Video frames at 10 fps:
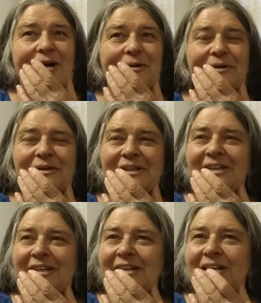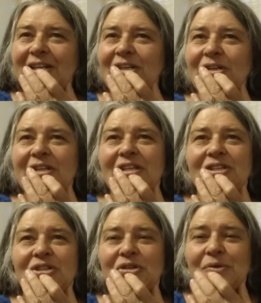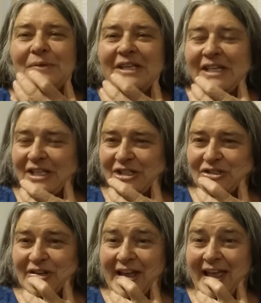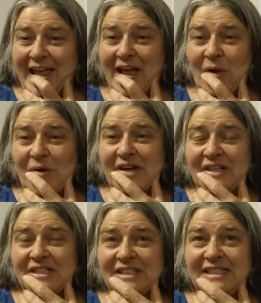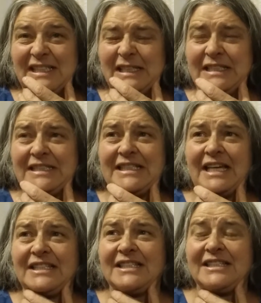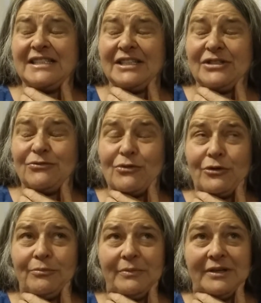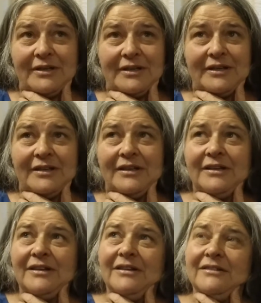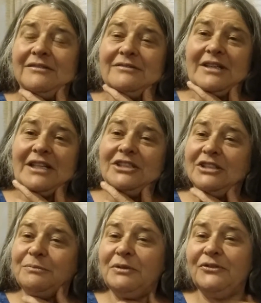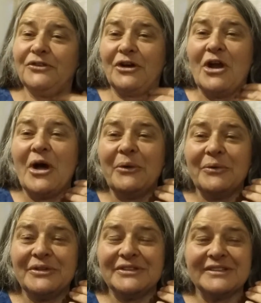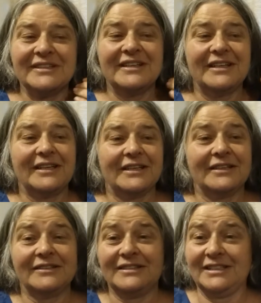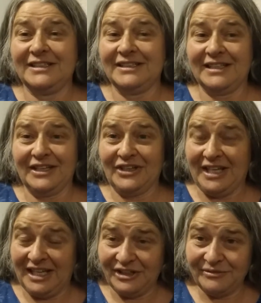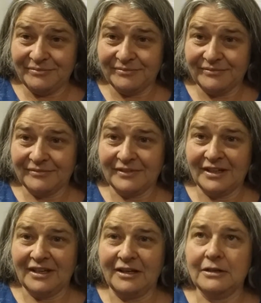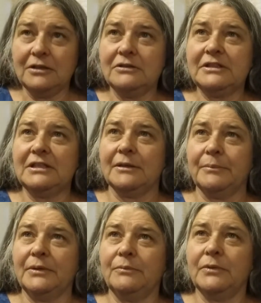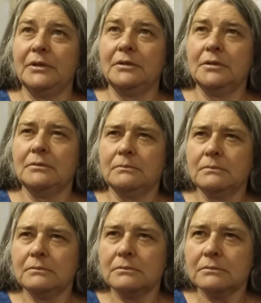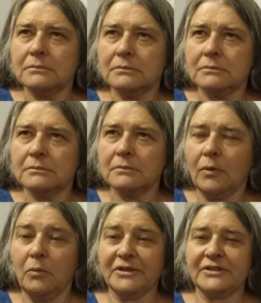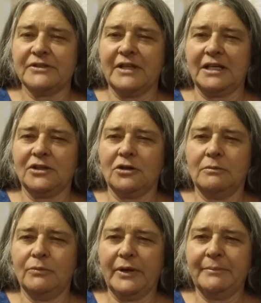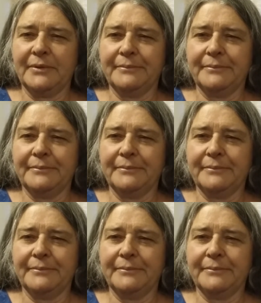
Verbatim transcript: oh, look, it took me an extra hour to de-dust this room. And just before I was sitting down here, I looked up and went, what's that cobweb?